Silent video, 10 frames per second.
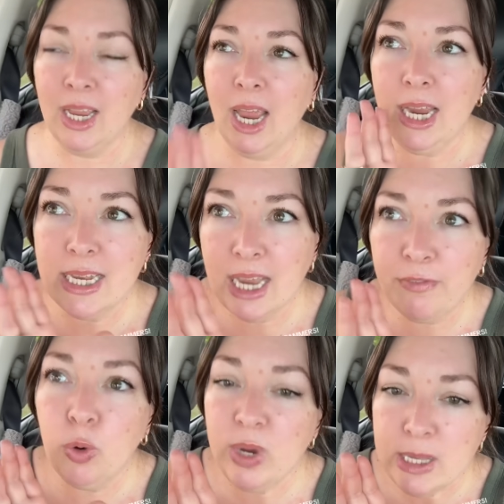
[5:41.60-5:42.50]
Yes, I have
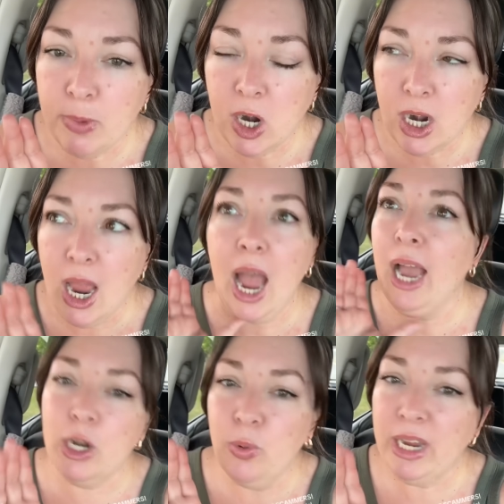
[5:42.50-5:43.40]
to whisper. I
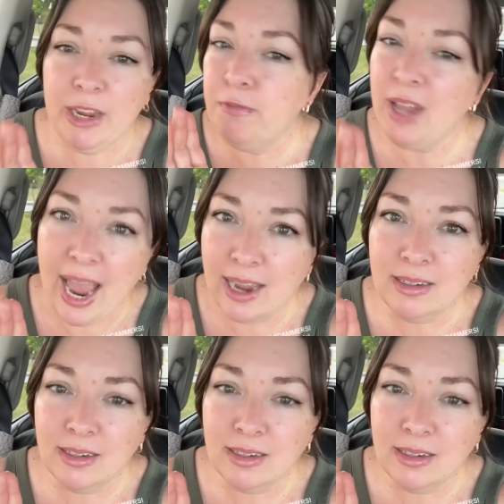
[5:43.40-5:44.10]
don't want to get flagged.